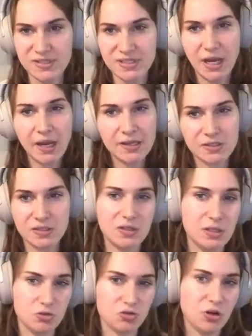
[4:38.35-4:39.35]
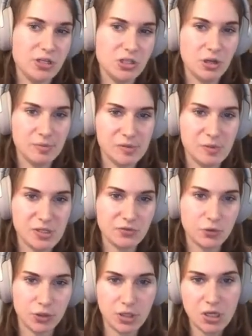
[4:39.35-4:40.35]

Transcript: task that you're trying to optimize for,